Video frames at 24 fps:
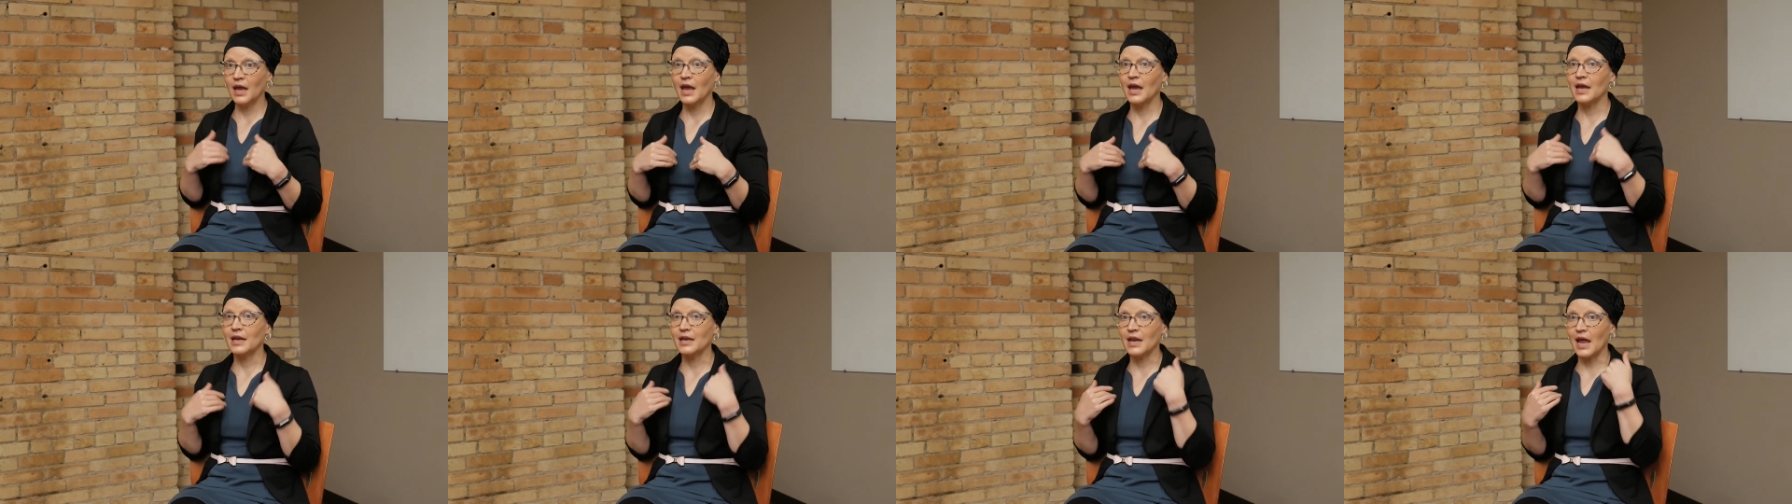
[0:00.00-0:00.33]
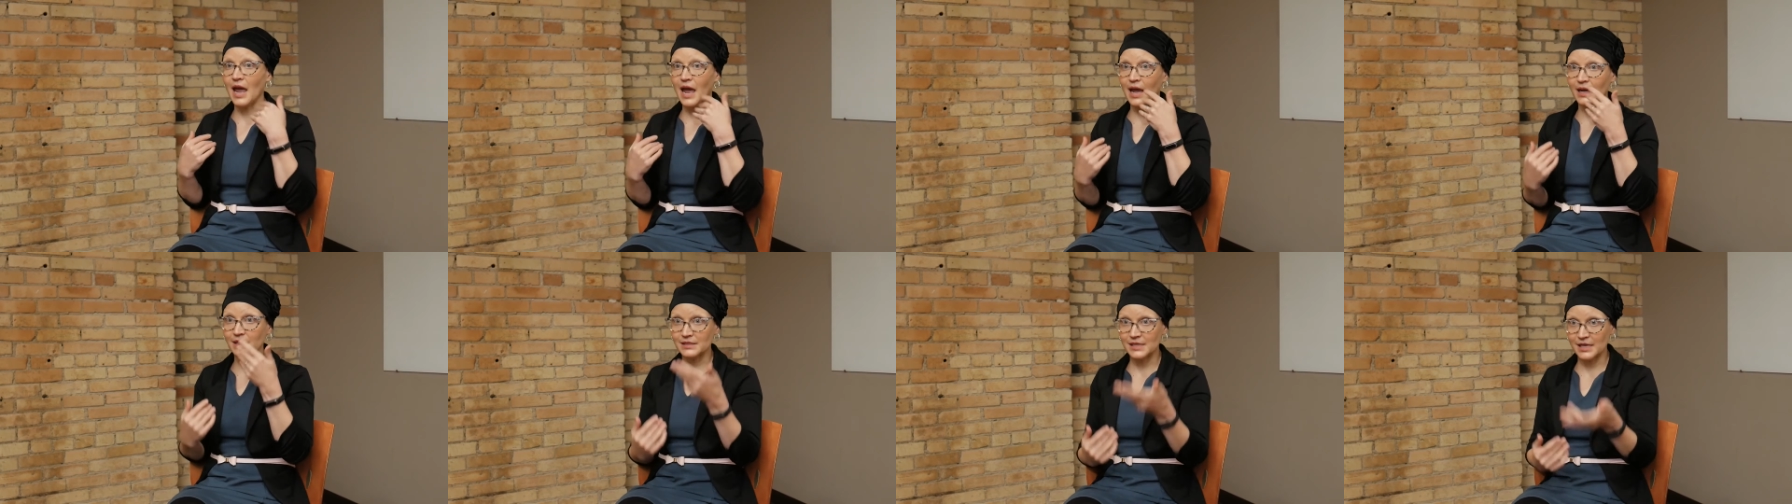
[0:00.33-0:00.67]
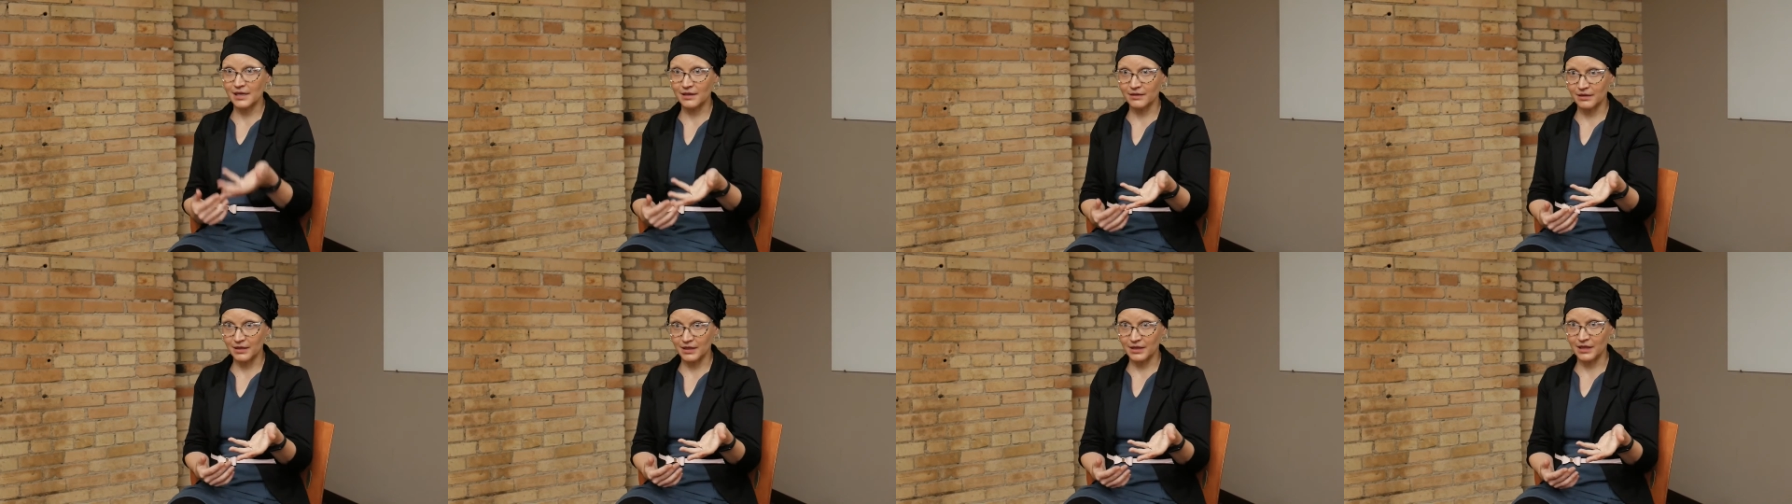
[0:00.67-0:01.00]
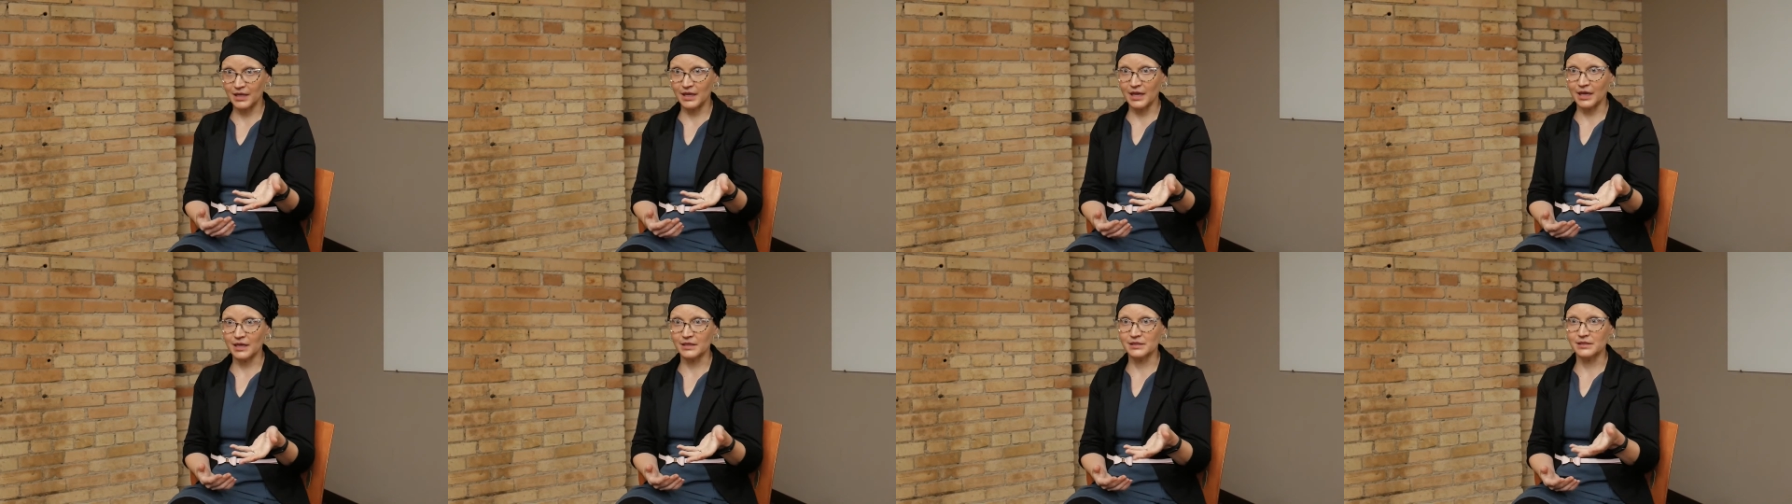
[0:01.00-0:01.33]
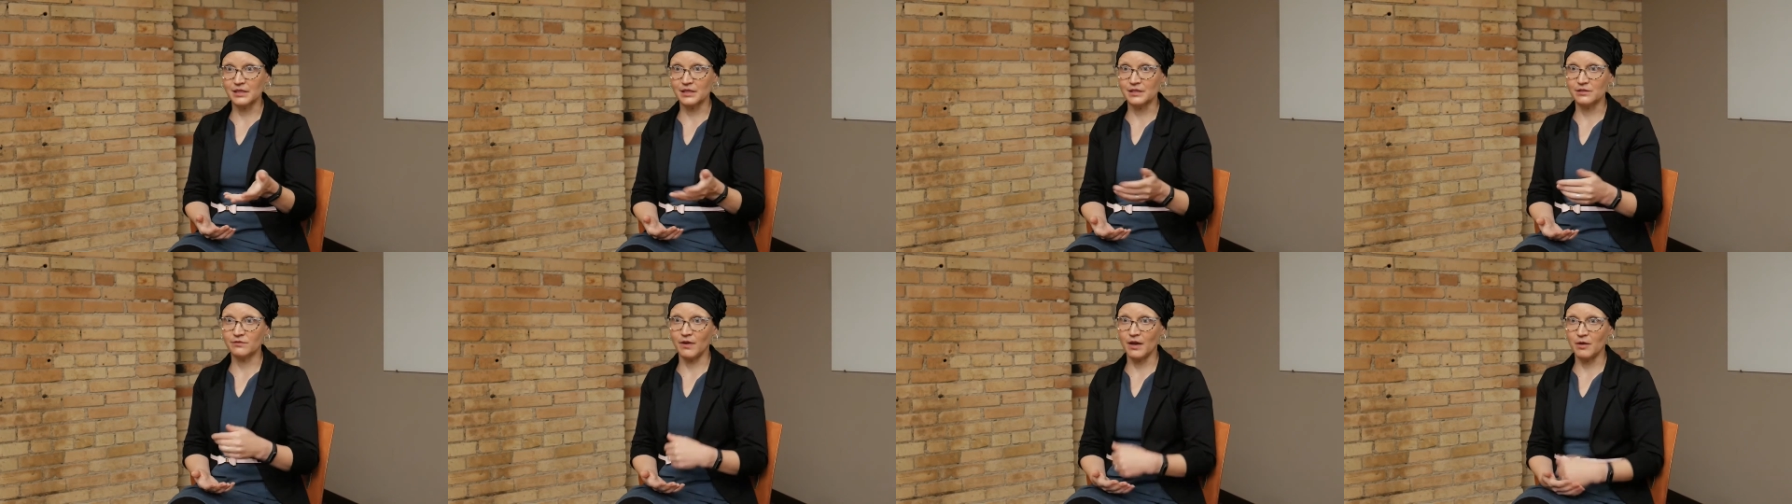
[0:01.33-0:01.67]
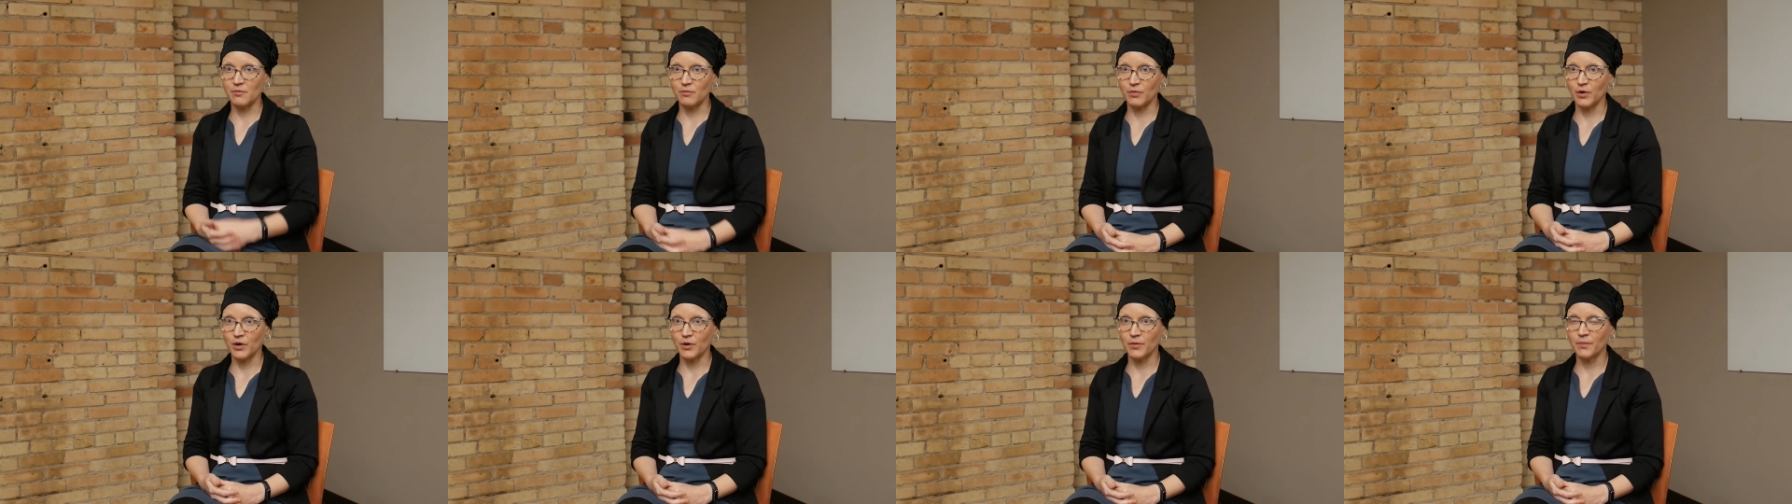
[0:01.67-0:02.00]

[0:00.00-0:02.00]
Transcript: and exhaling the excess vapor.